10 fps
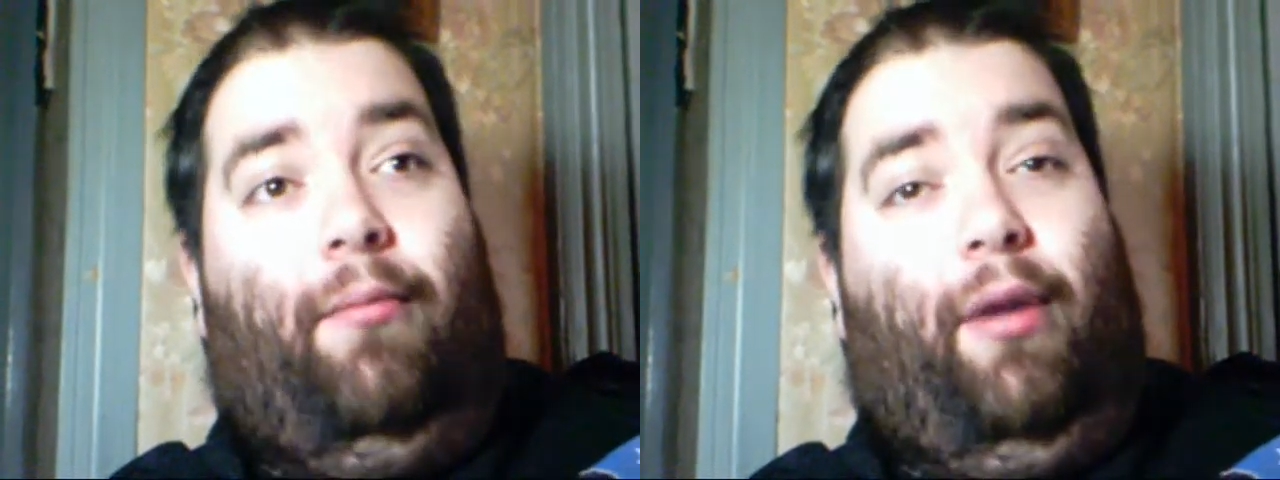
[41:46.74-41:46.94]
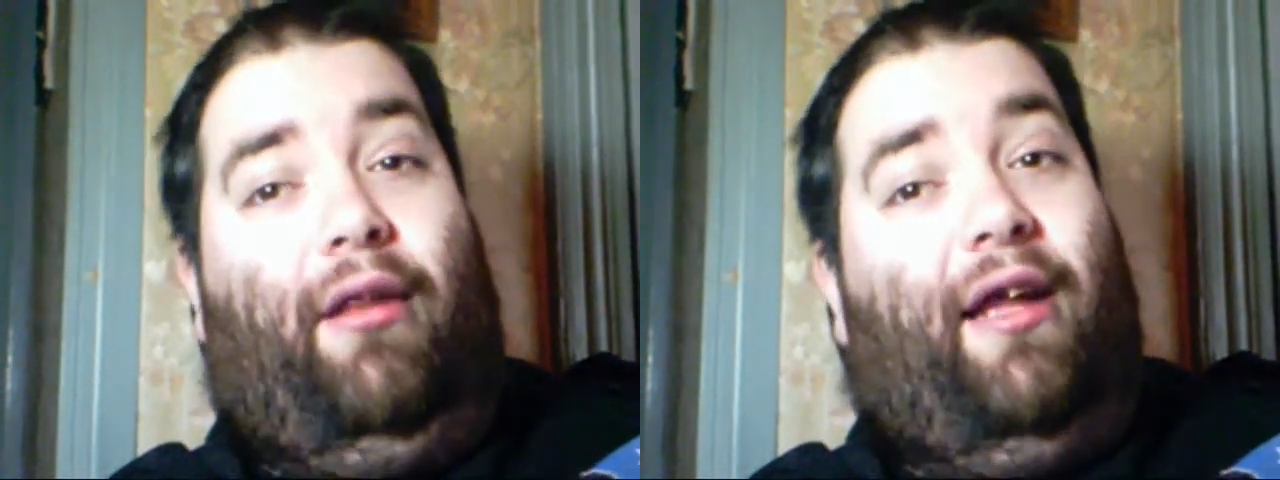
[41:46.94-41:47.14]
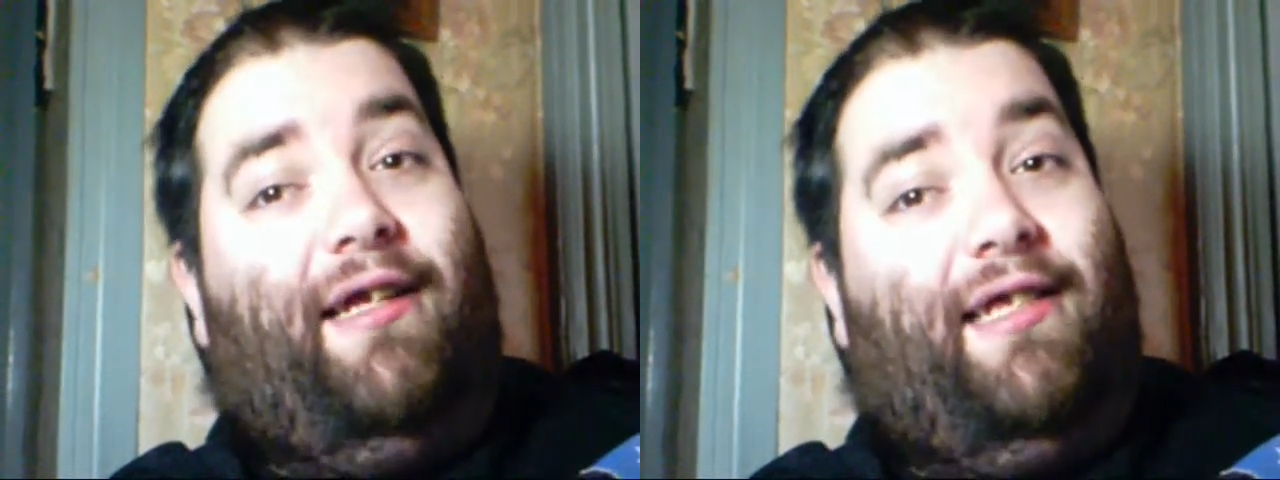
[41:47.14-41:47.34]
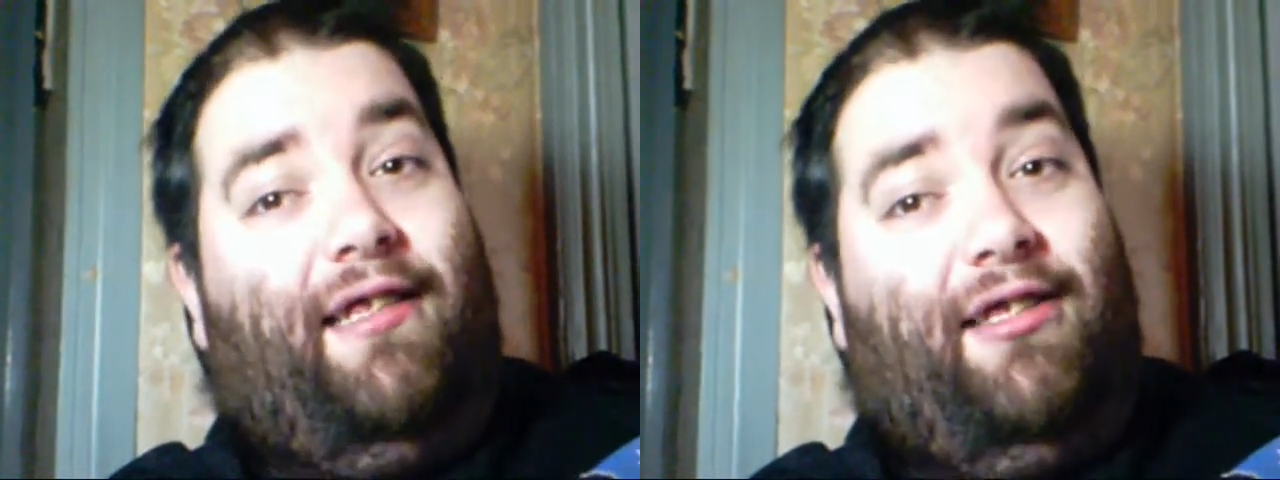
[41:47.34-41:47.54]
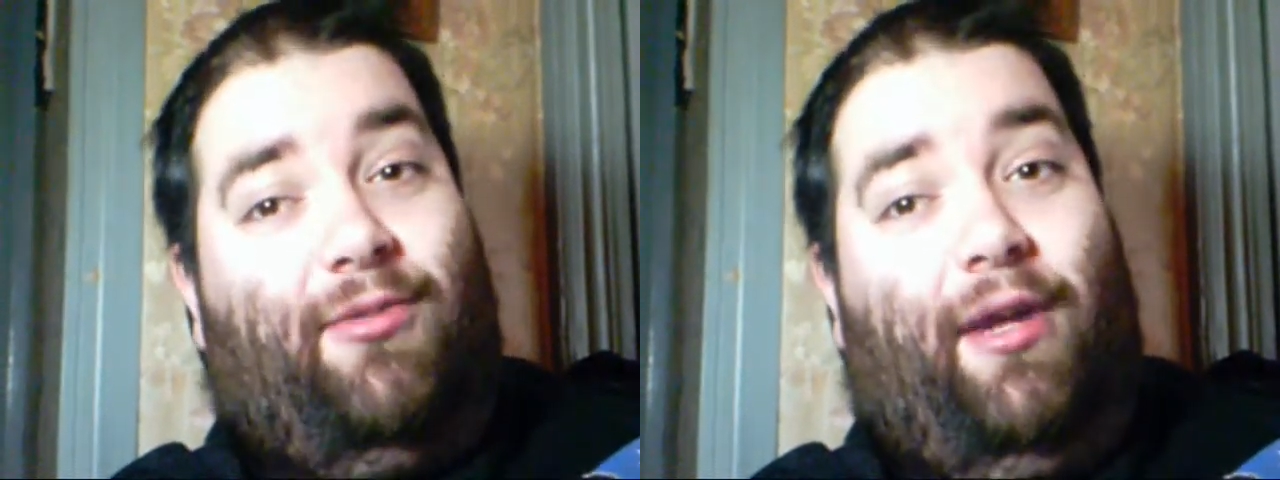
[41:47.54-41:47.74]
But like I said,
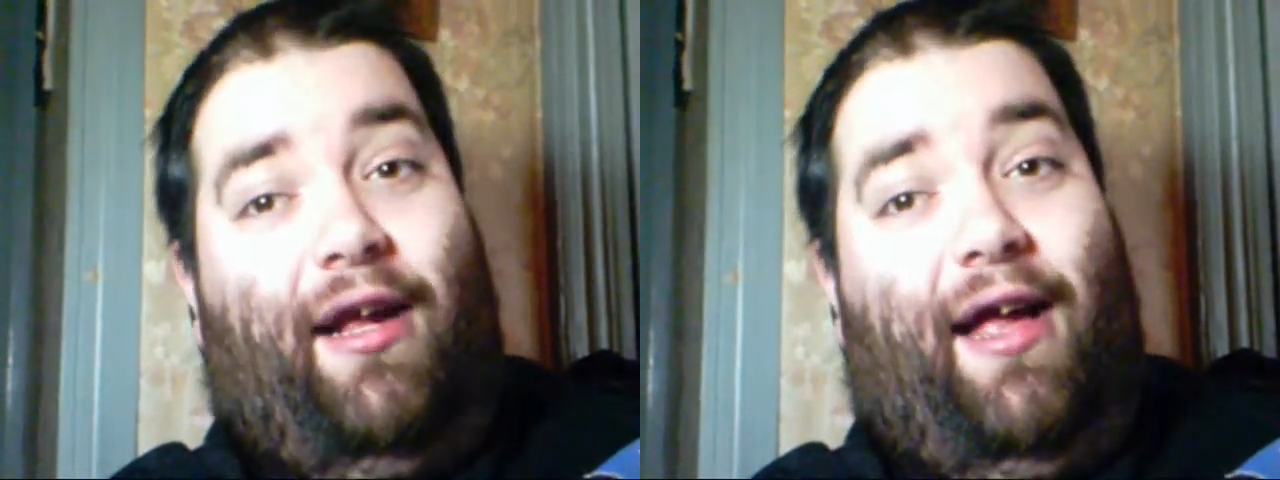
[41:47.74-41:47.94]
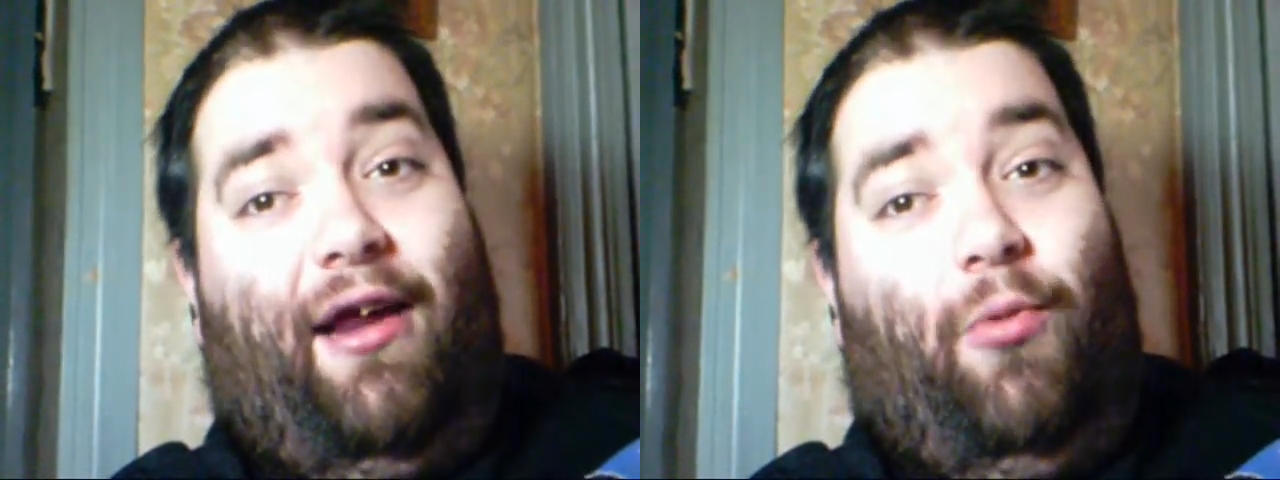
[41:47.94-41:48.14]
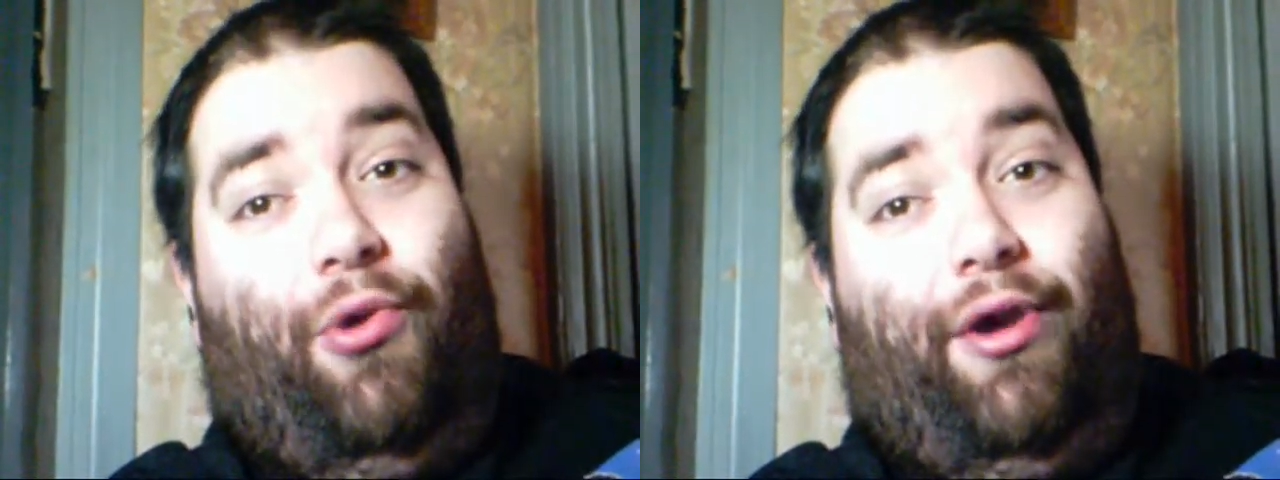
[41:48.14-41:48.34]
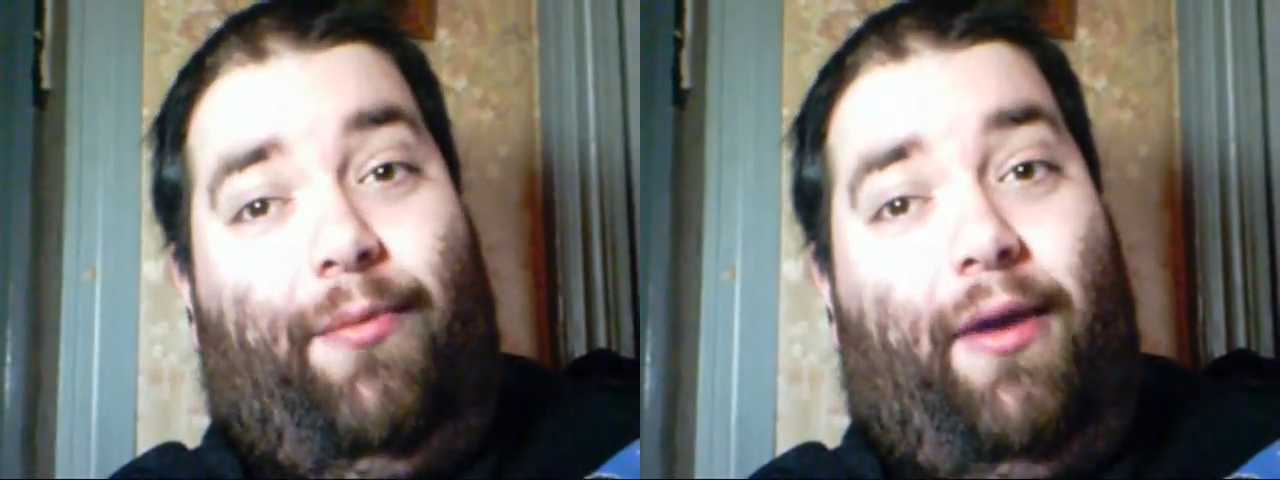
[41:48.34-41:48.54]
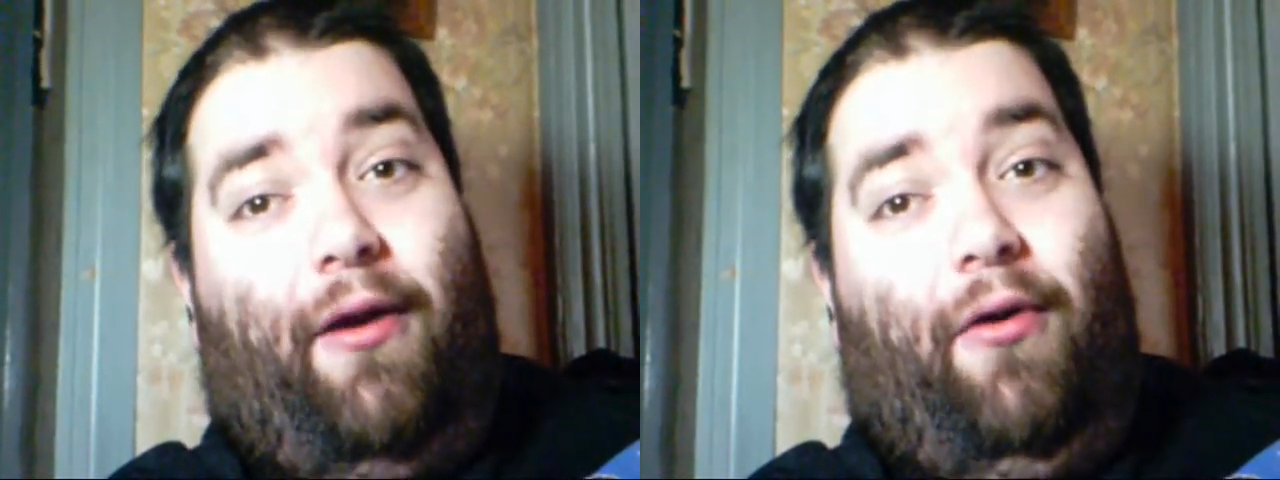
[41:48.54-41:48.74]
this is what I kind of worried
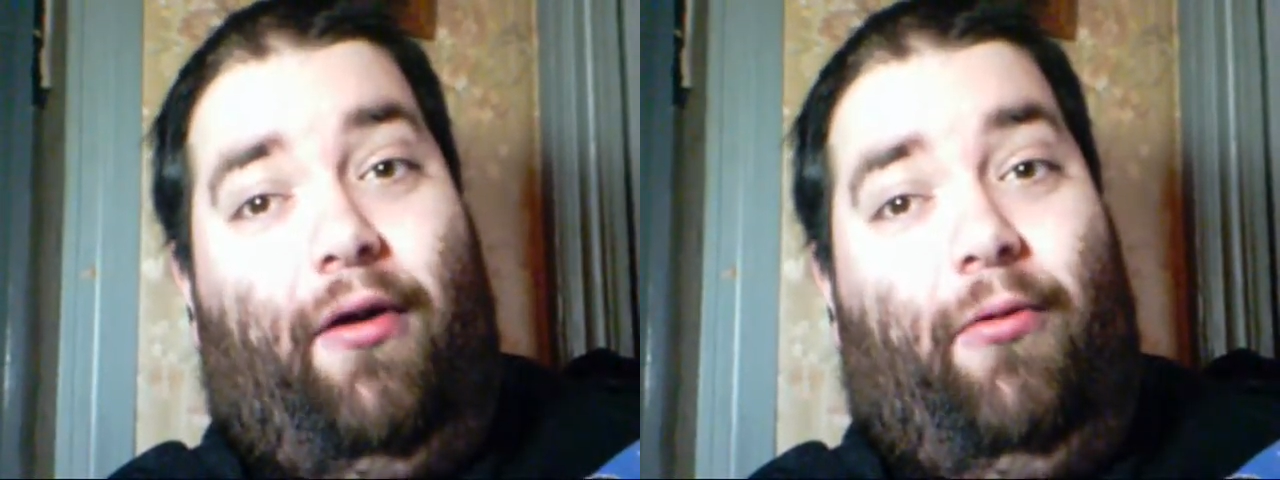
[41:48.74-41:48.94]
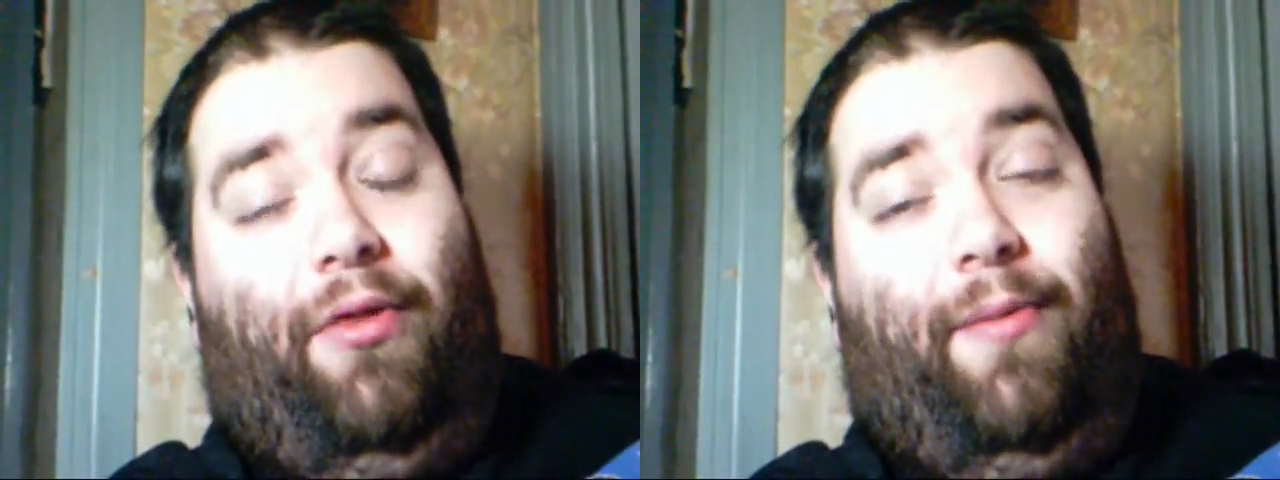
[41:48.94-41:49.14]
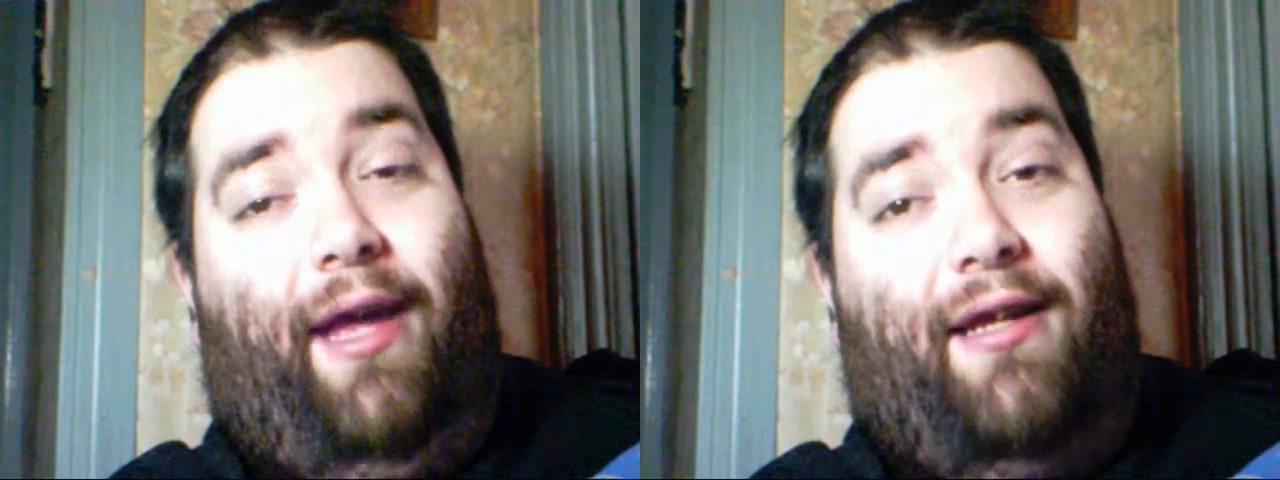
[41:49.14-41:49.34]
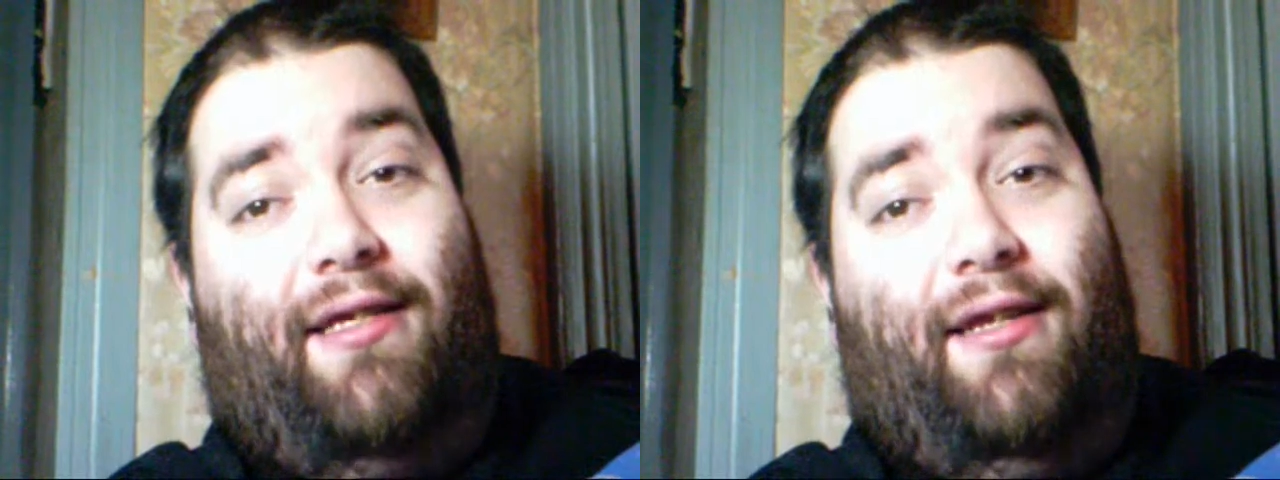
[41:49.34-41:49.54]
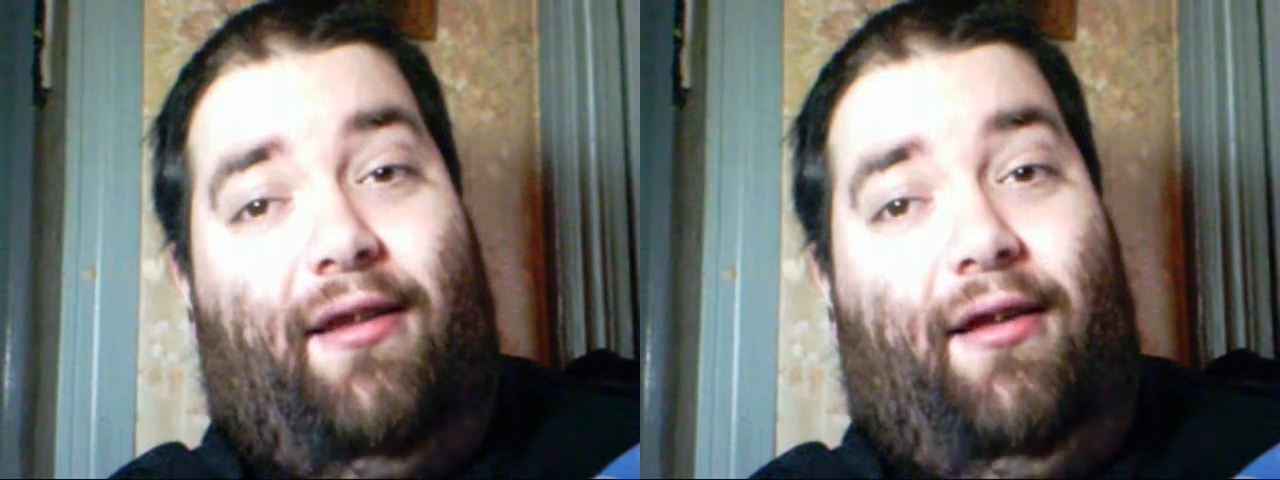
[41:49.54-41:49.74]
about with
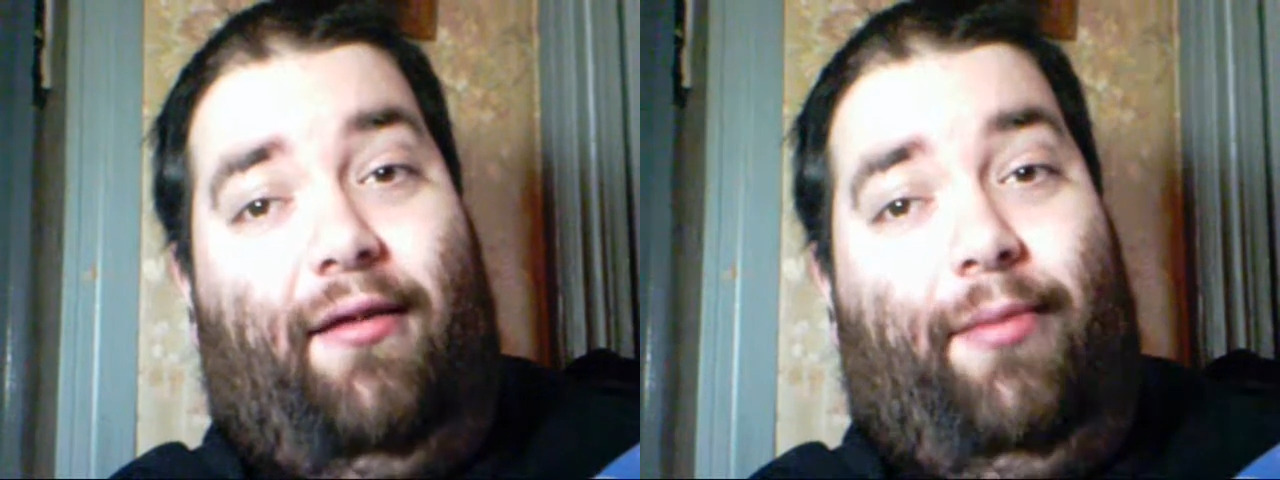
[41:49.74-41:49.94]
Madison